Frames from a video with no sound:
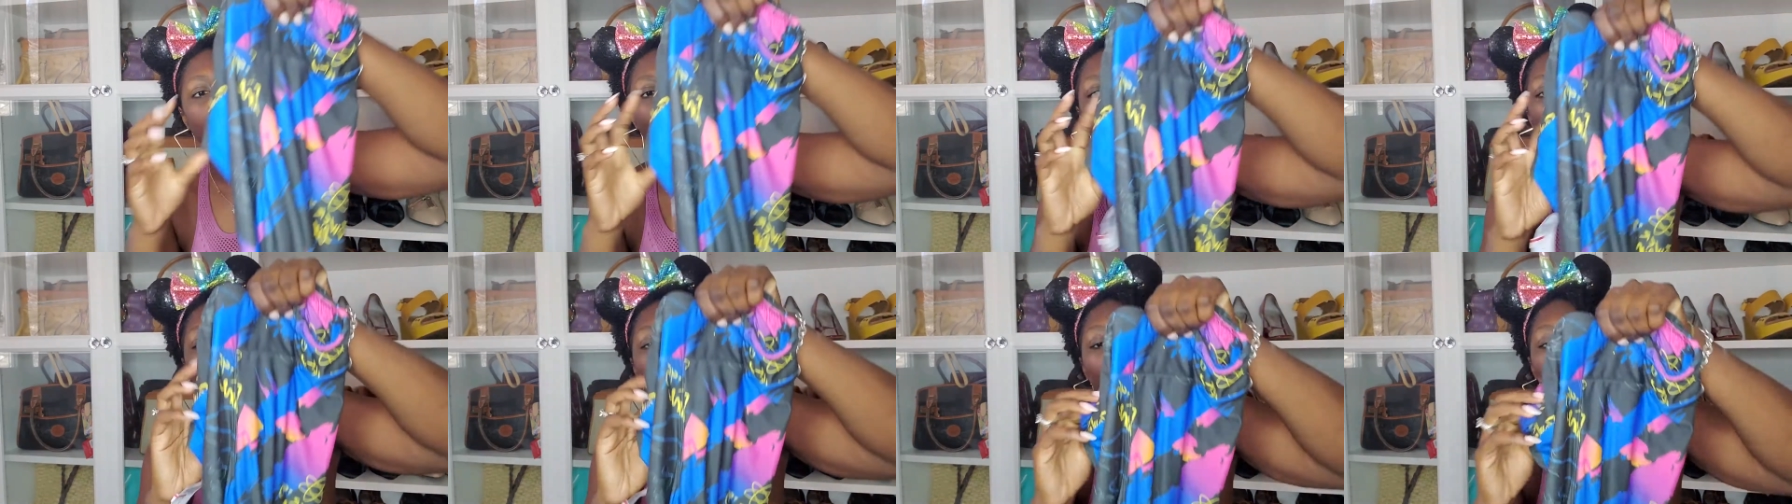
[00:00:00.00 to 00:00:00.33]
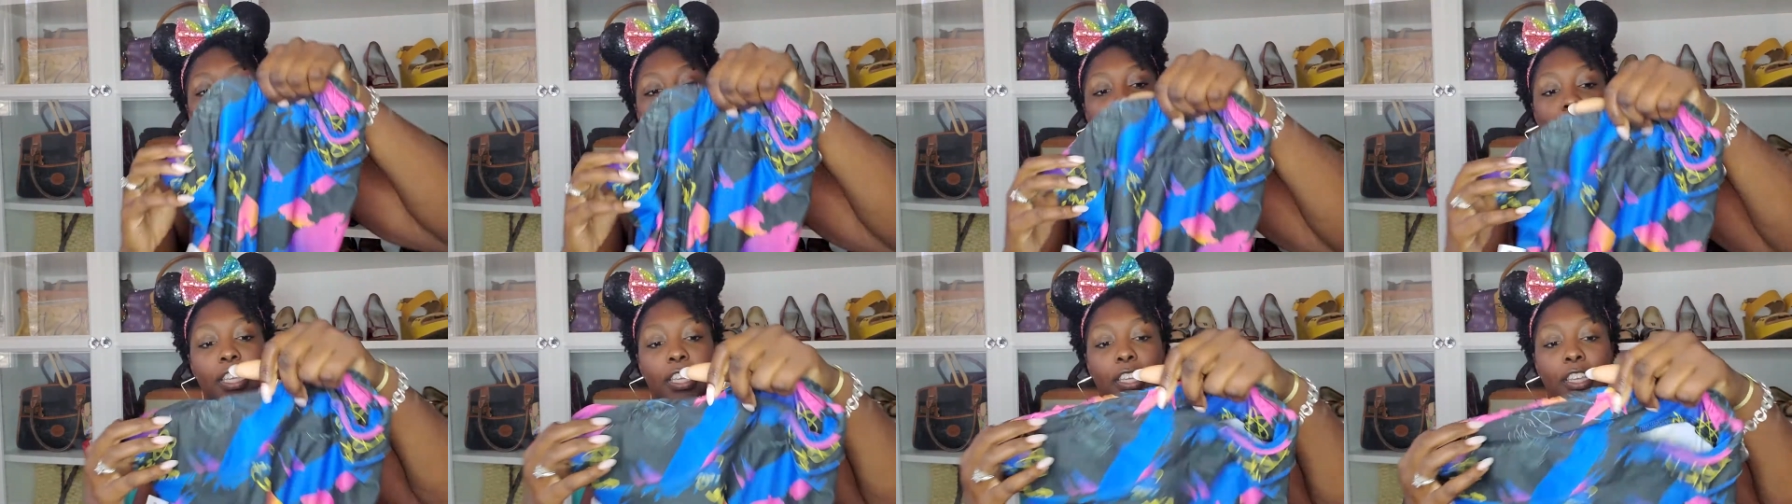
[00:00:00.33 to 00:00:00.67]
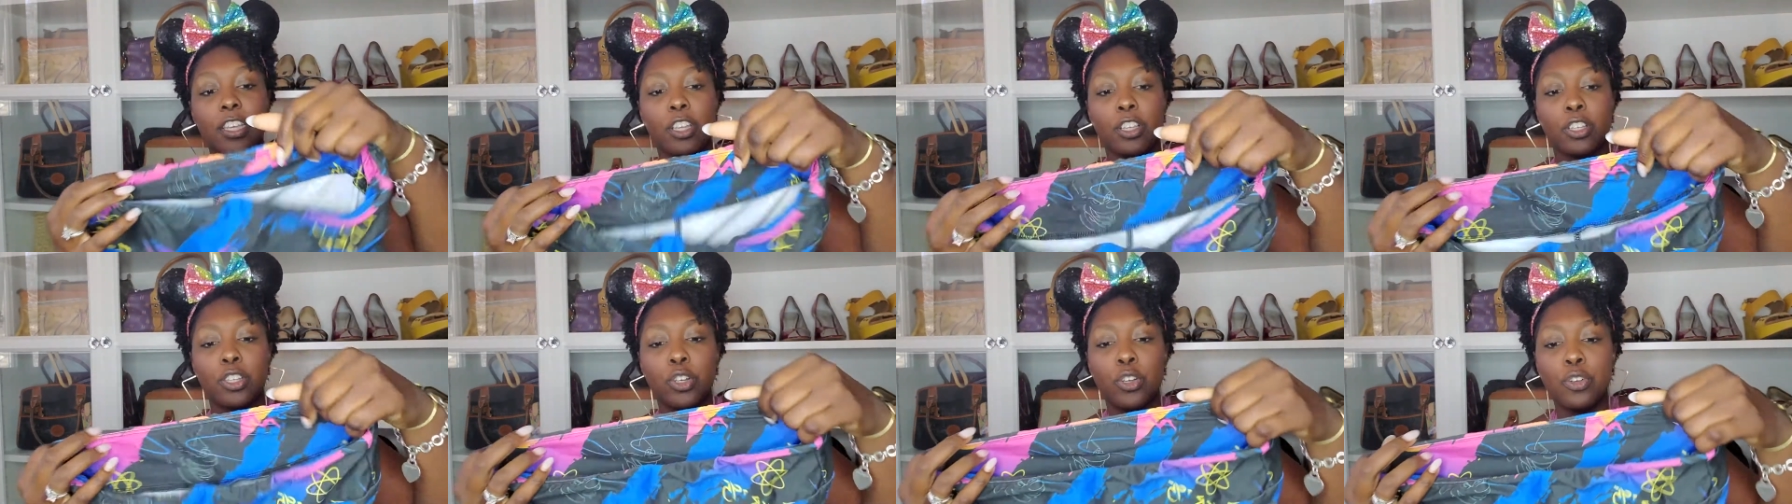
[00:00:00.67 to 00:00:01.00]
are
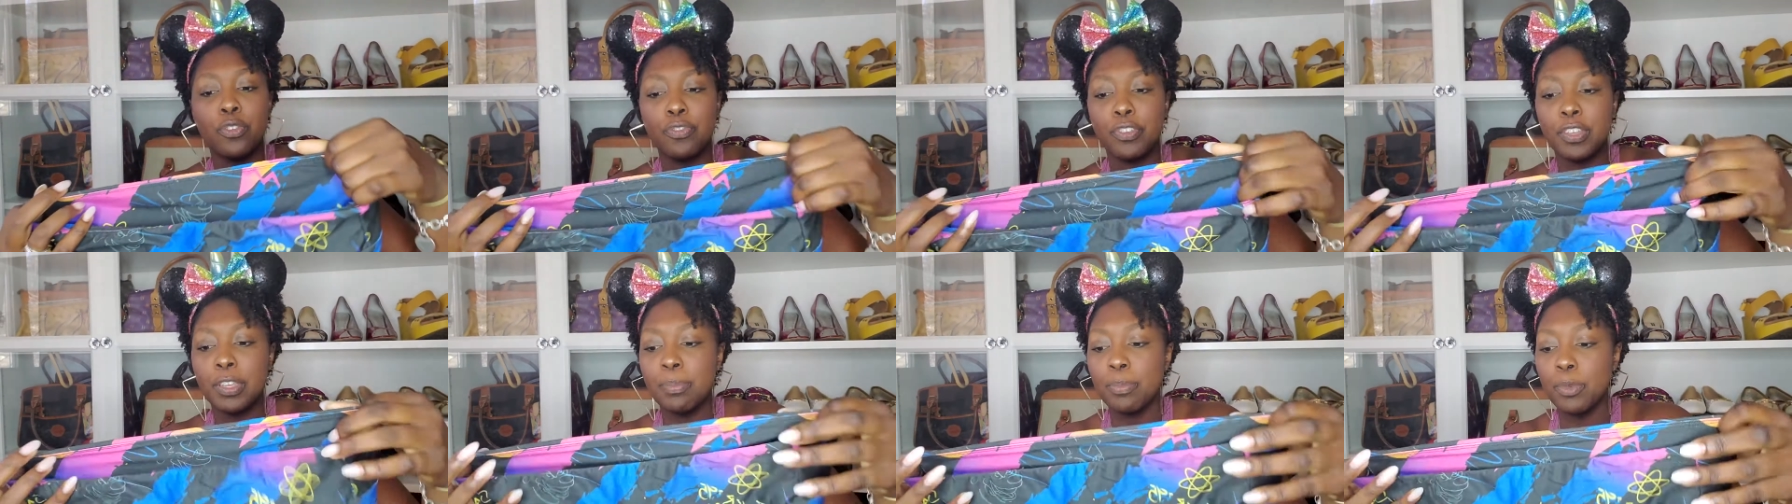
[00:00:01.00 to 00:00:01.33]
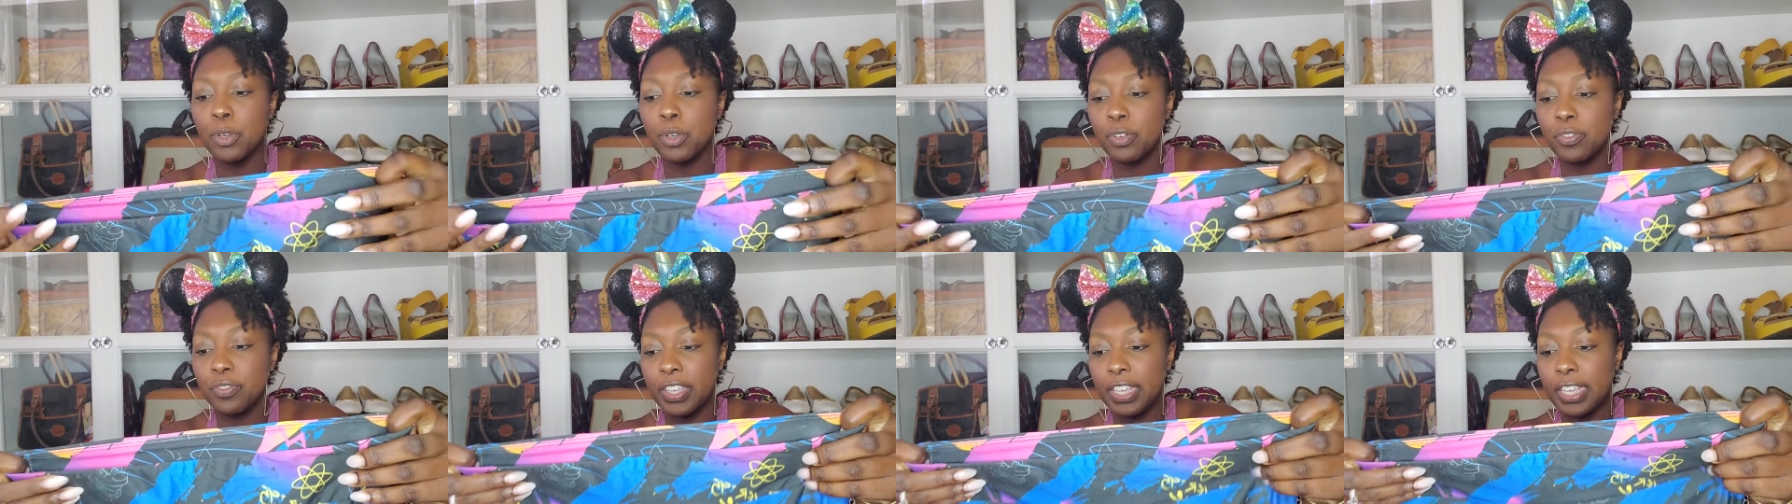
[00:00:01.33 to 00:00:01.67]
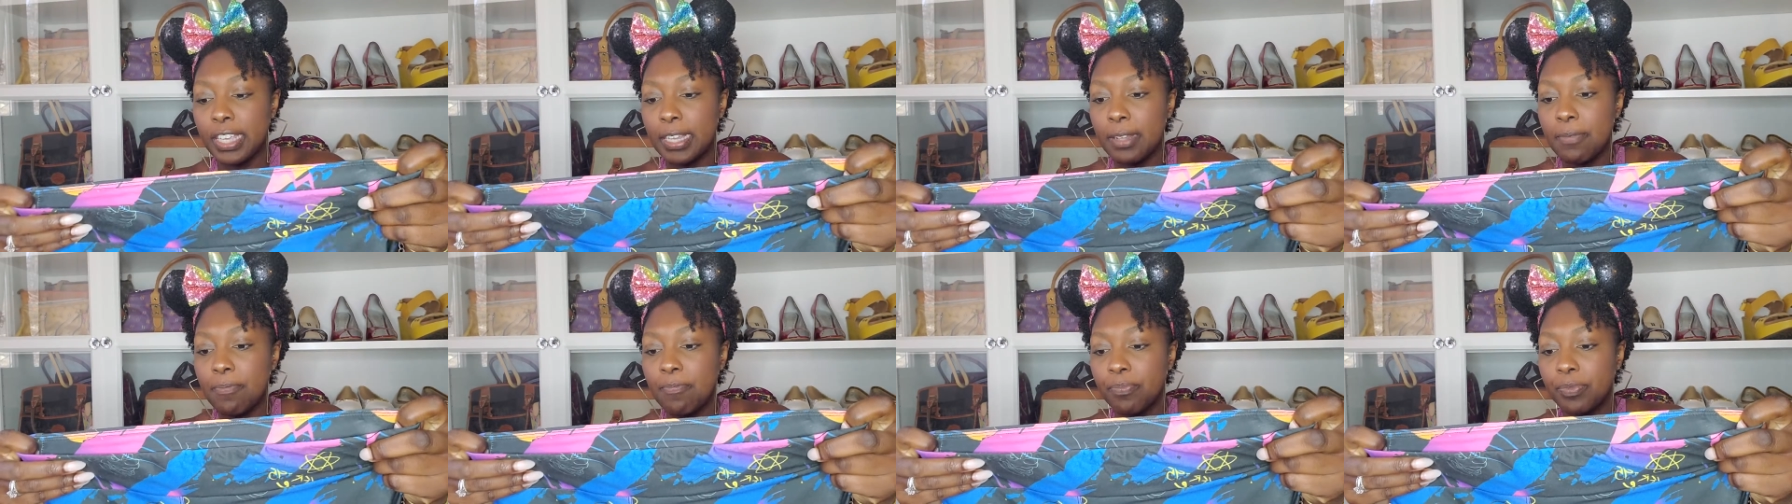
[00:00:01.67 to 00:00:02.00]
the Goofy
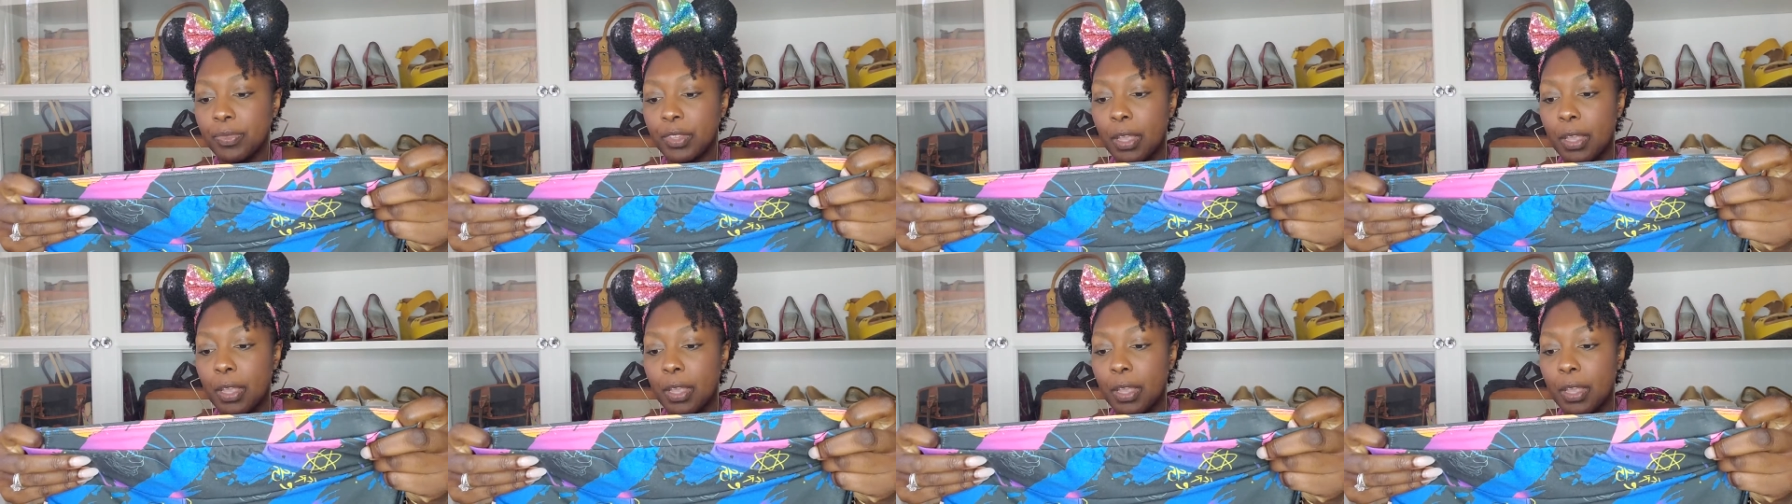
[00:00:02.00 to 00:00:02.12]
Movie